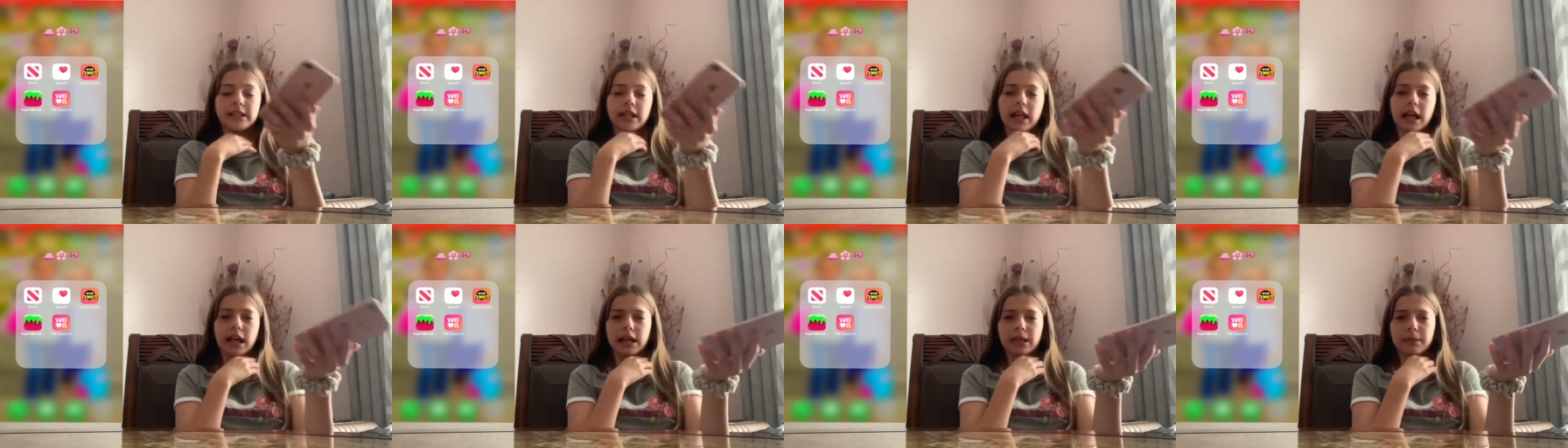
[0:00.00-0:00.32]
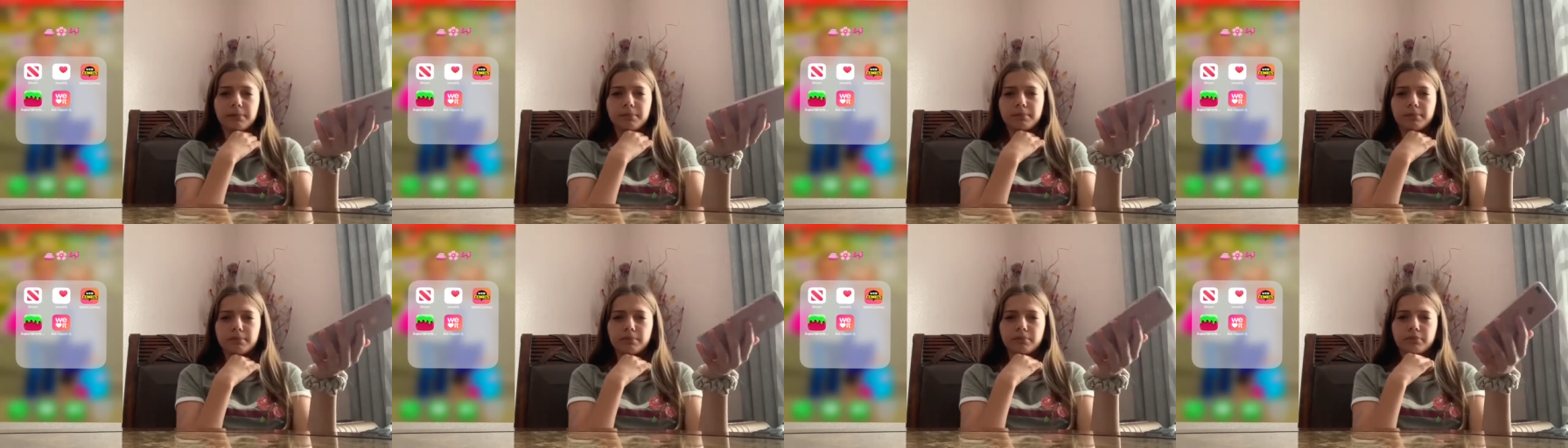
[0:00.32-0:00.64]

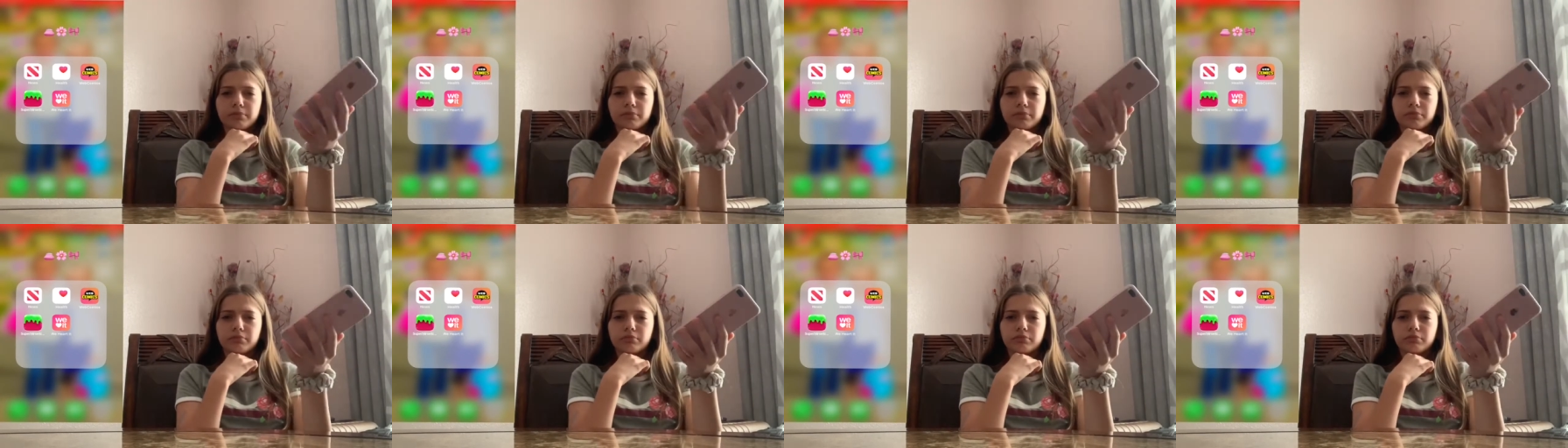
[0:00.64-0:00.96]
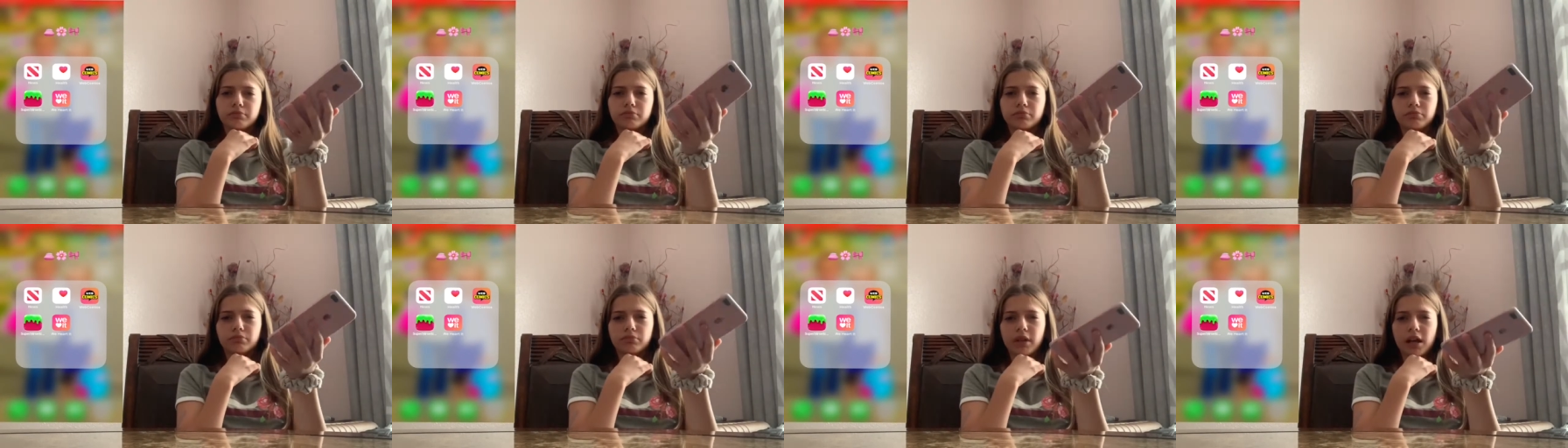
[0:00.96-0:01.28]
Slime
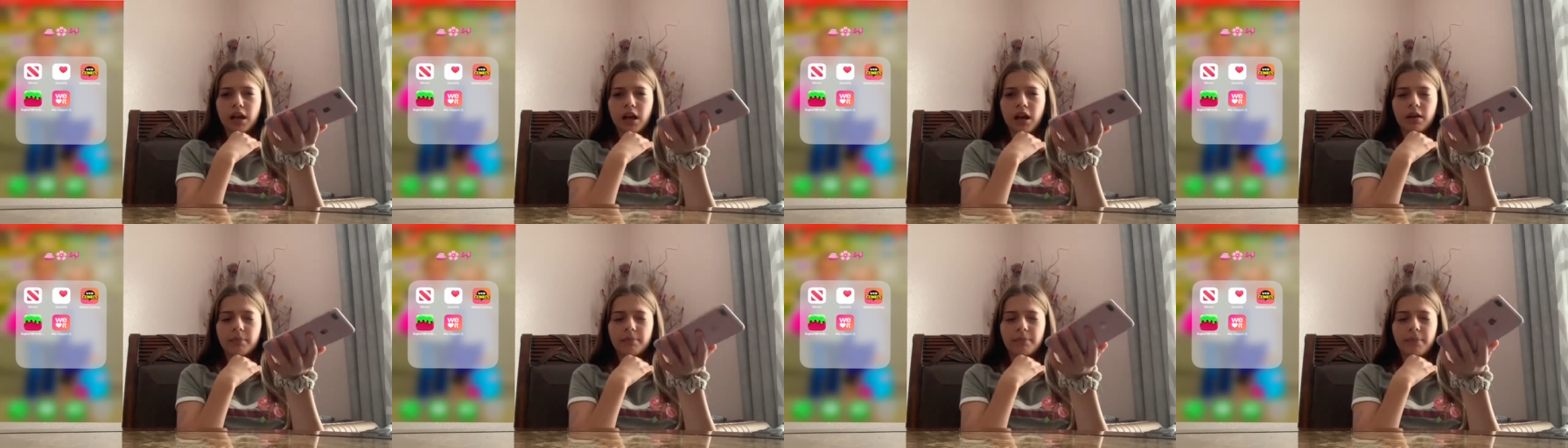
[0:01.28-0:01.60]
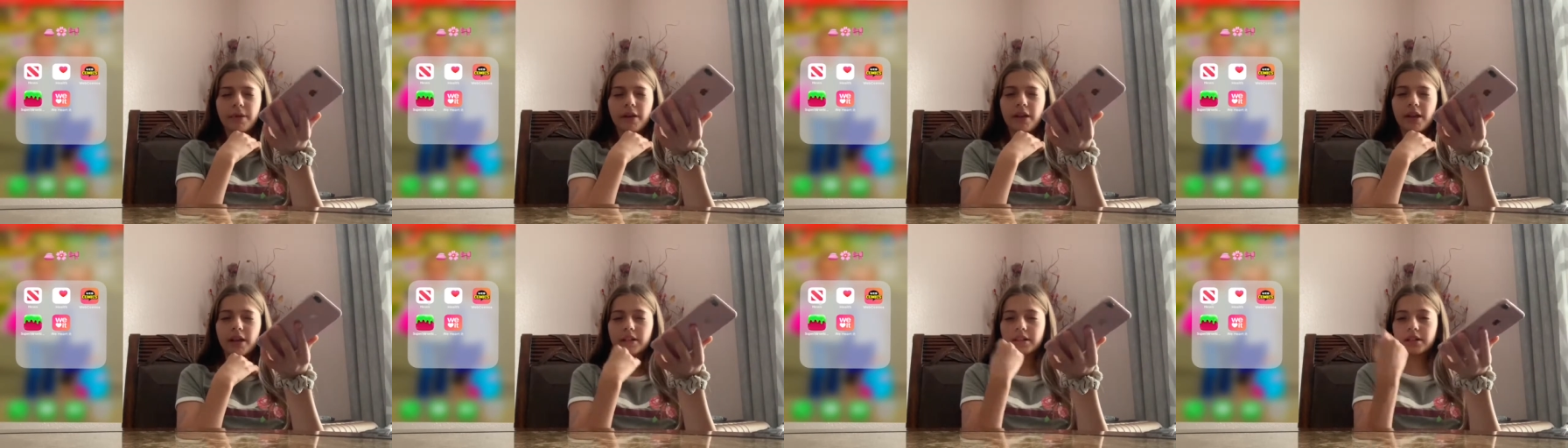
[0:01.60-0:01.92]
app,
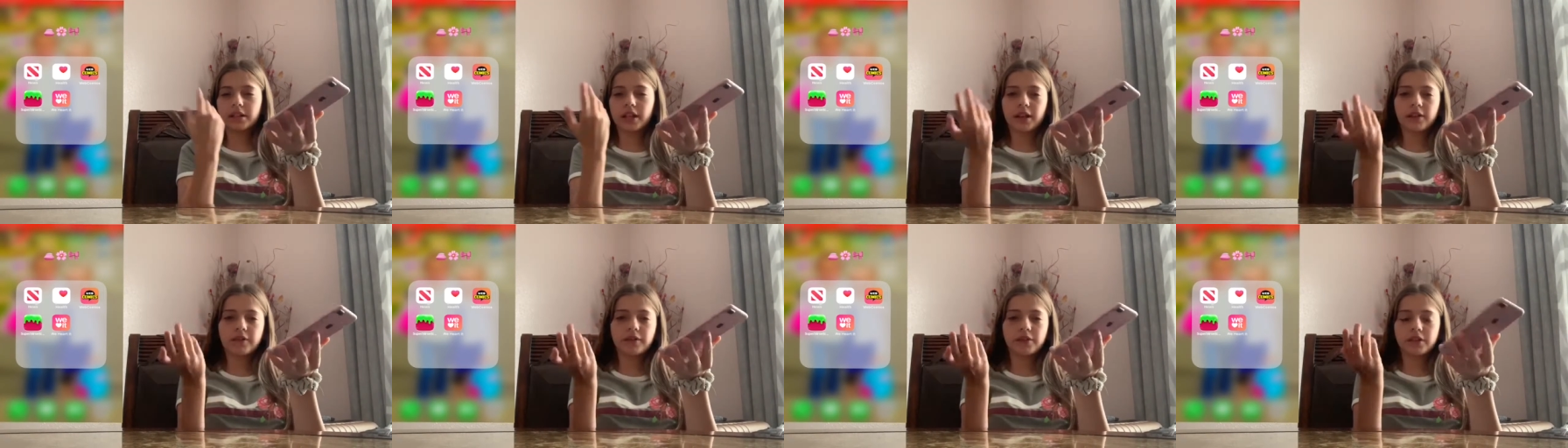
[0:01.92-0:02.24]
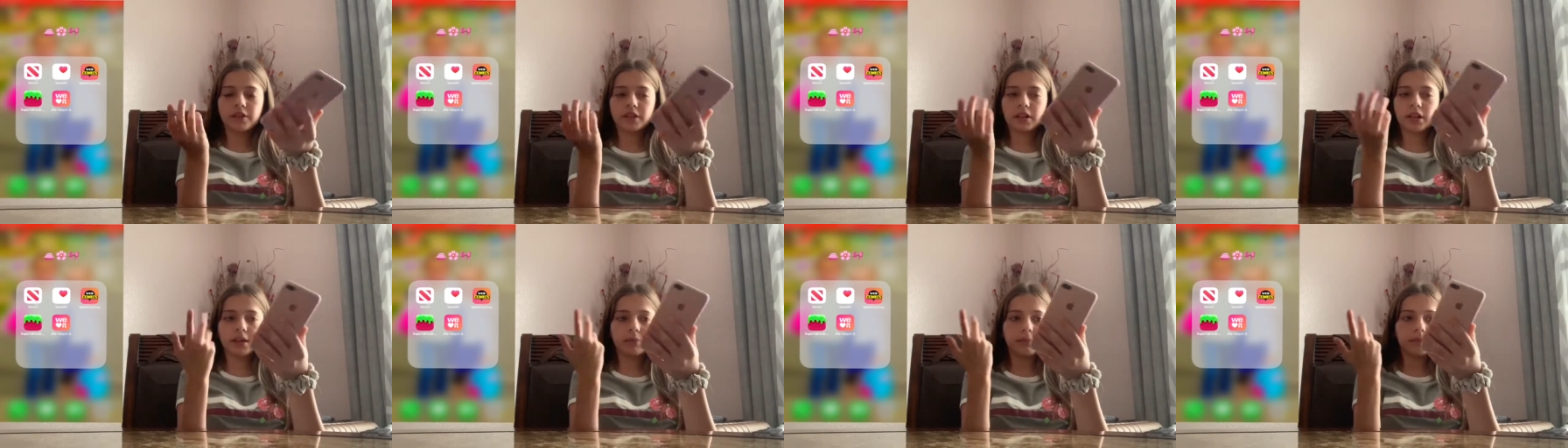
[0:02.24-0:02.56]
it's like for
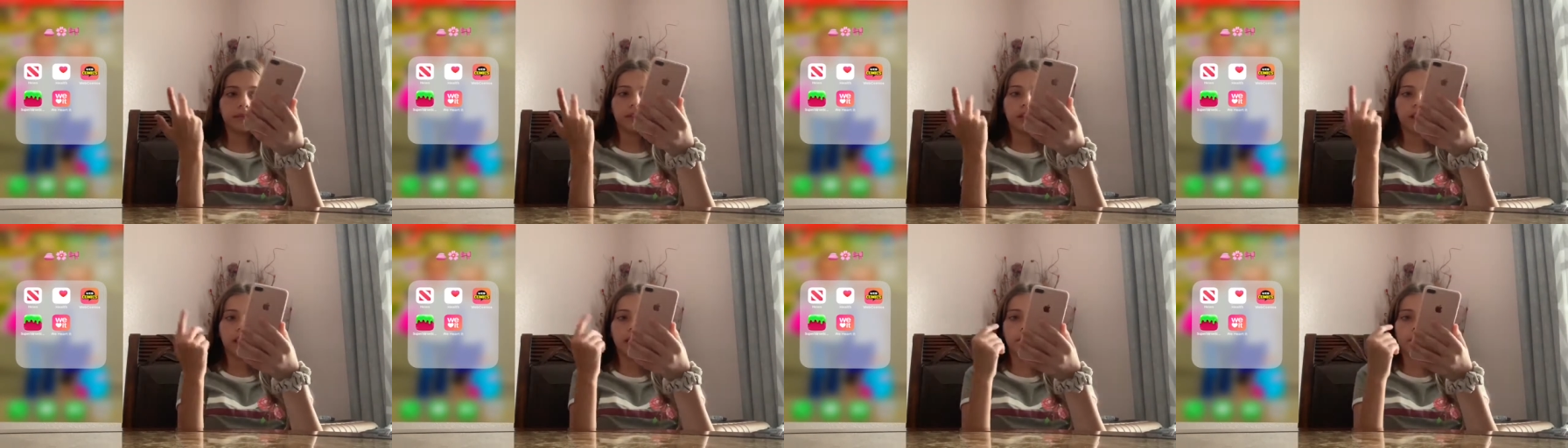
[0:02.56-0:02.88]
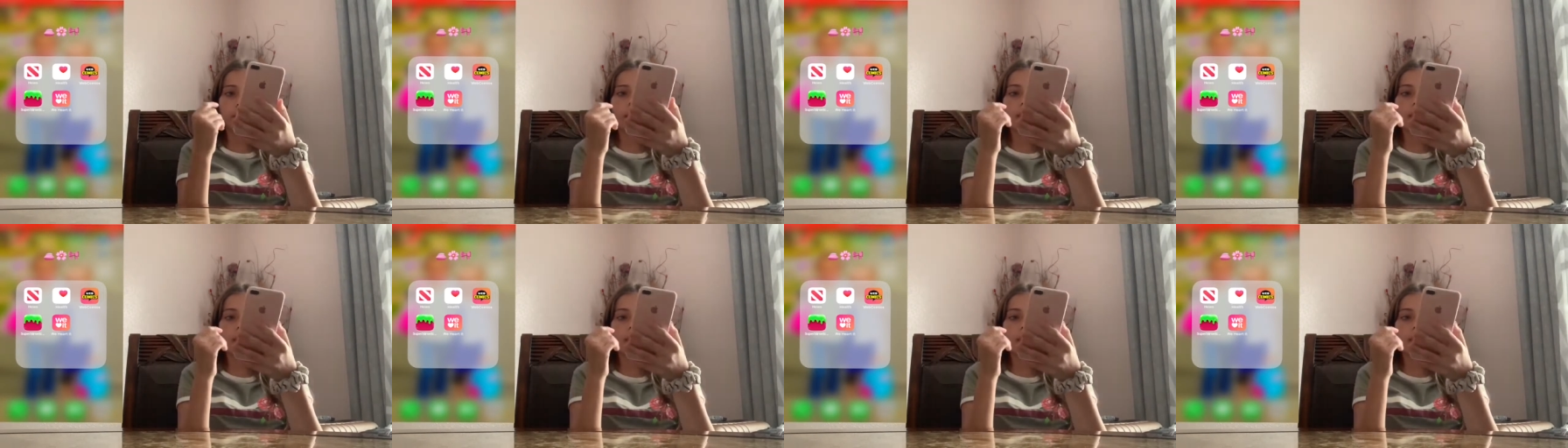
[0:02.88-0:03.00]
slime, you get it.